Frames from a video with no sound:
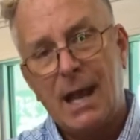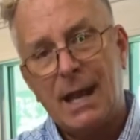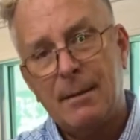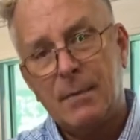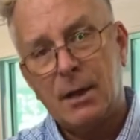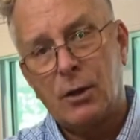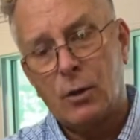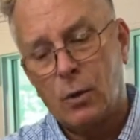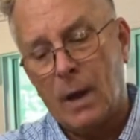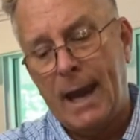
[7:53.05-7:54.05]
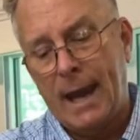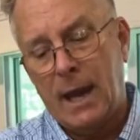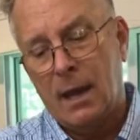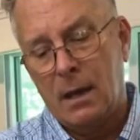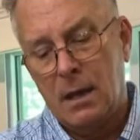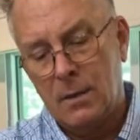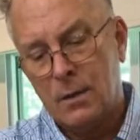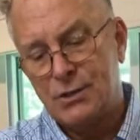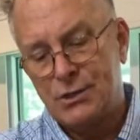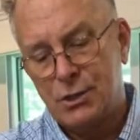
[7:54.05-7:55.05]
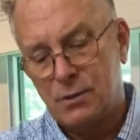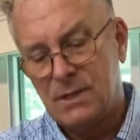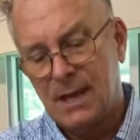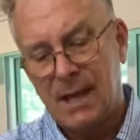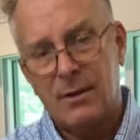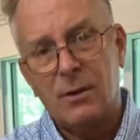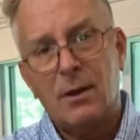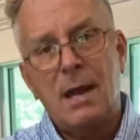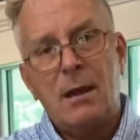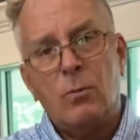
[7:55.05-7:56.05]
and I'm going to crank those two together,